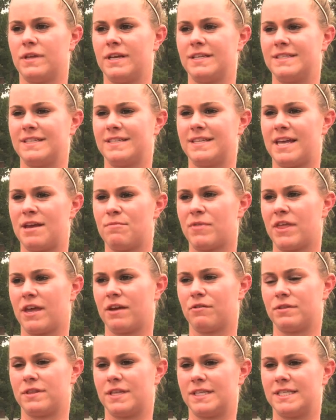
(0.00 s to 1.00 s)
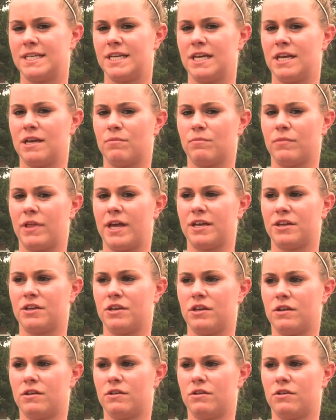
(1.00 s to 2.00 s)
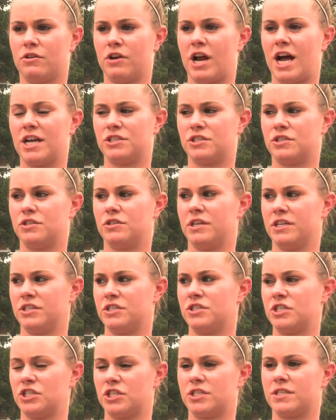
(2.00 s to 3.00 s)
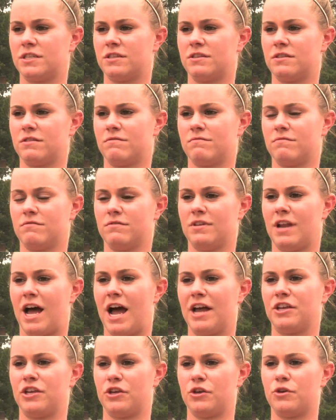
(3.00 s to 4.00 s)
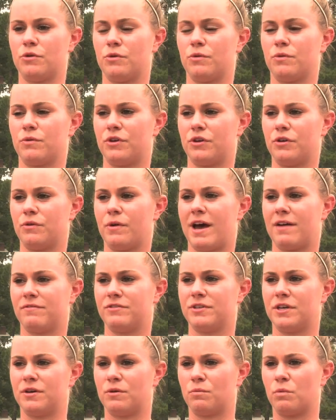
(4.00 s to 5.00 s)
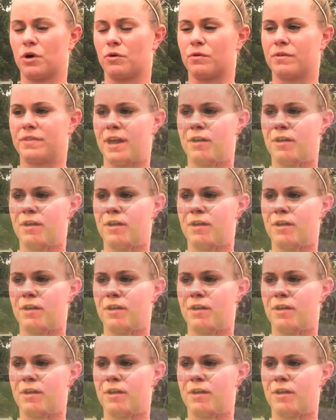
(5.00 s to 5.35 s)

it's the same thing with the team. Like you're not, it's just not you. You have to work with